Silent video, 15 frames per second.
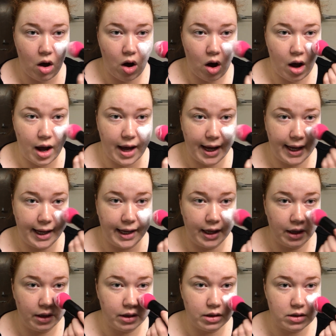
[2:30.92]

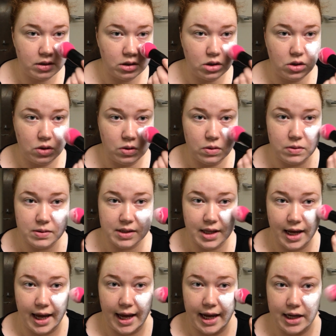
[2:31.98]
I use
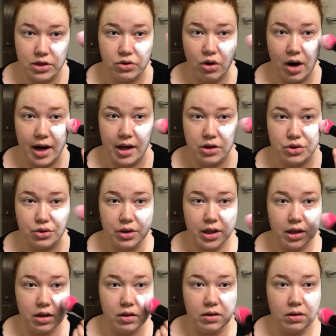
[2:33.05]
the hairdryer
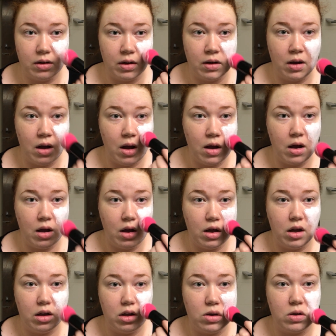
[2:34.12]
trick.
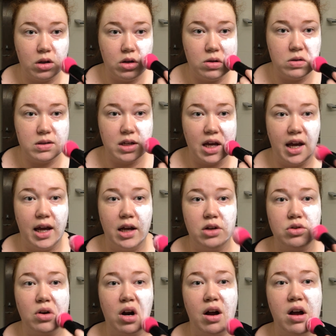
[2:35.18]
You can use a
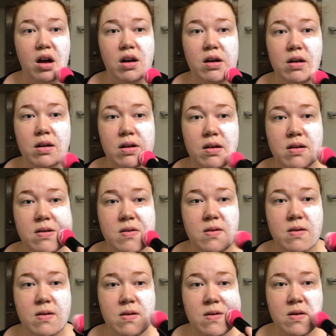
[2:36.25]
hairdryer
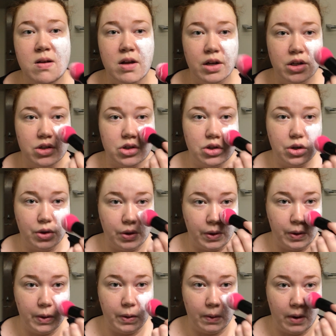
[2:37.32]

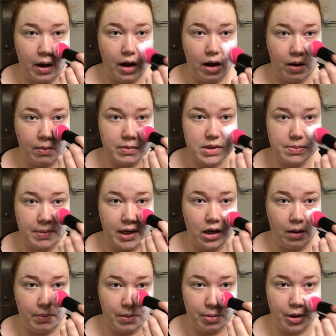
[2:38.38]
to speed
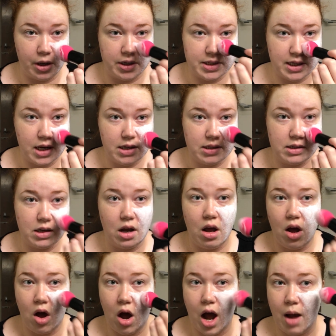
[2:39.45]
up the process.
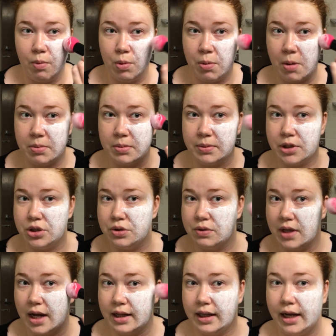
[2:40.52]
I will probably do
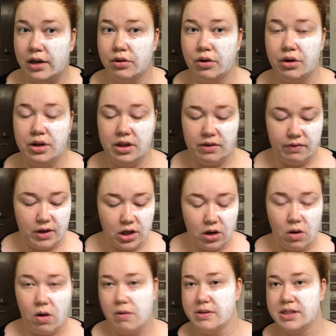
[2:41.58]
that later on in the
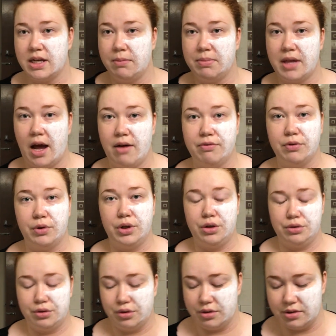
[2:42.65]
video. I'll skip that for
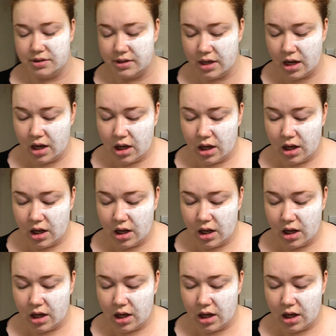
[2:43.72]
you because